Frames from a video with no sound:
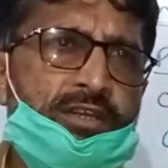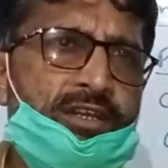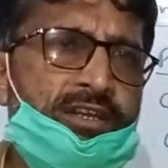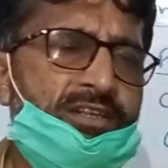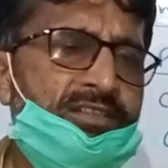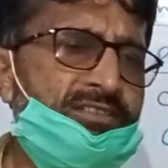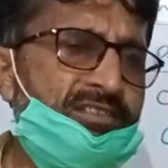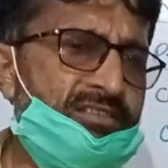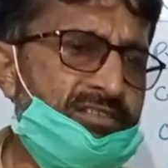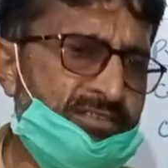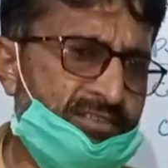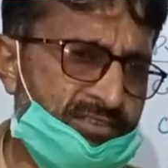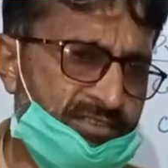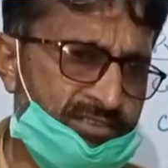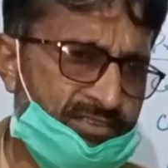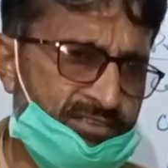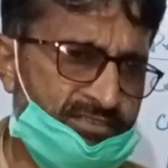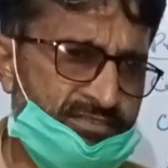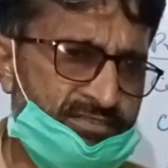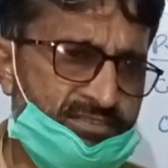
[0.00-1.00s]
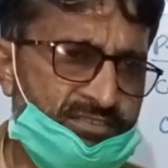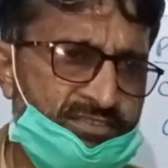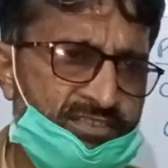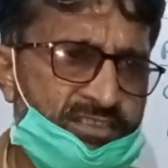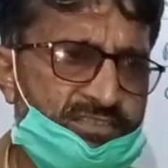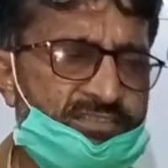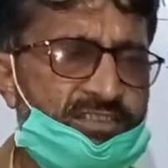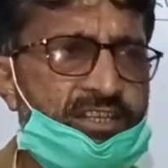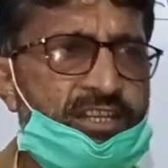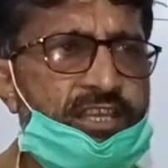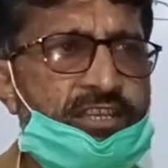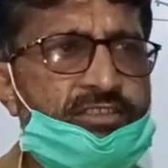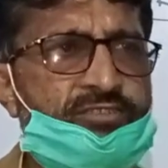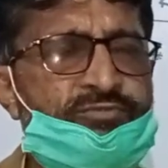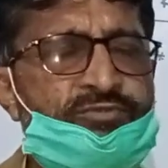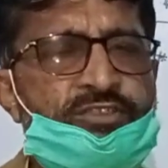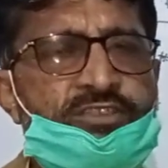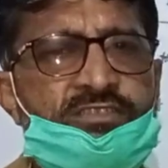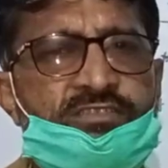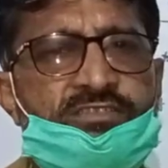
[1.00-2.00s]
other things, just like we